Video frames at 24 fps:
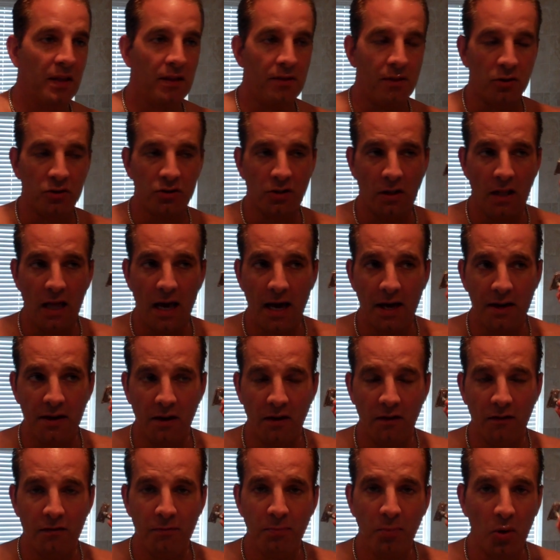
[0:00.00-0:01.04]
There's a lot
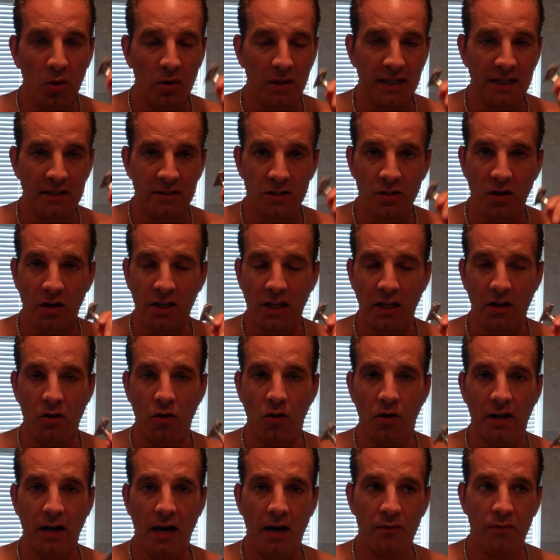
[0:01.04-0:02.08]
of pulling and tugging
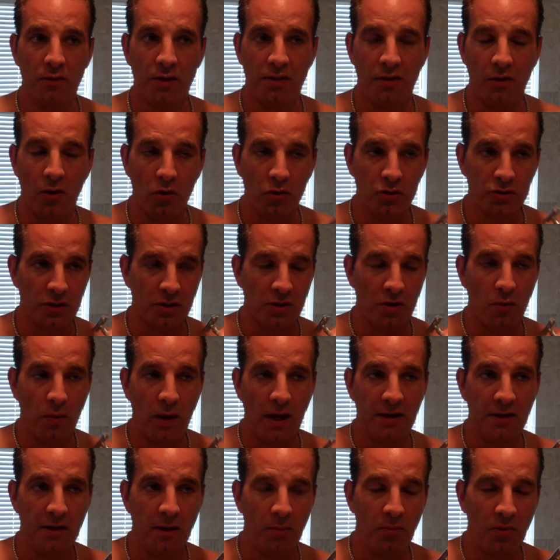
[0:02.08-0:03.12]
going on with those, and you
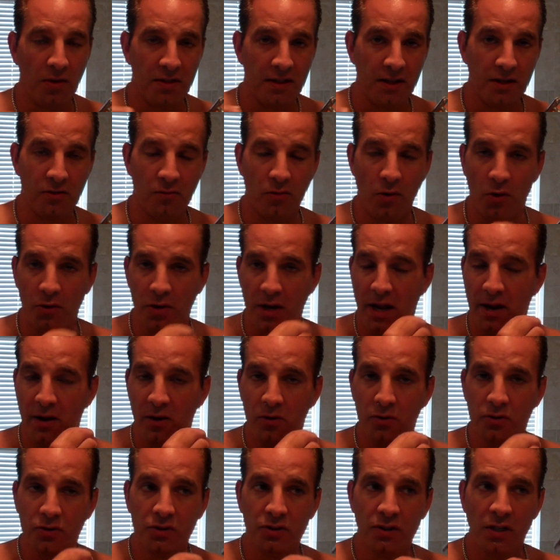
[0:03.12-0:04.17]
wind up with ingrown
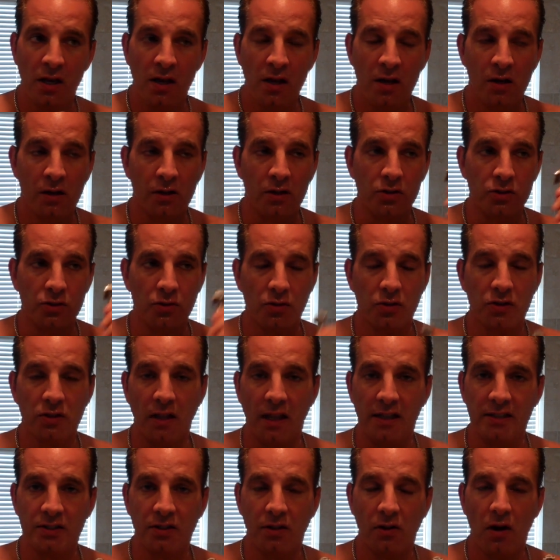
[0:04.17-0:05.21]
hairs because you're
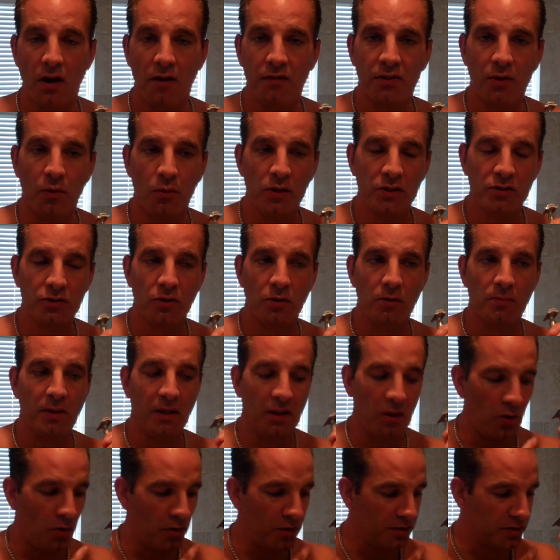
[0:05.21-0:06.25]
slicing off the whisker
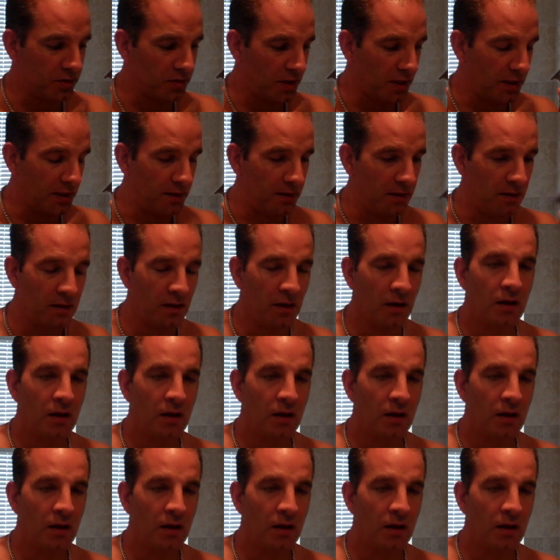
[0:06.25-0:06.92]
below the skin.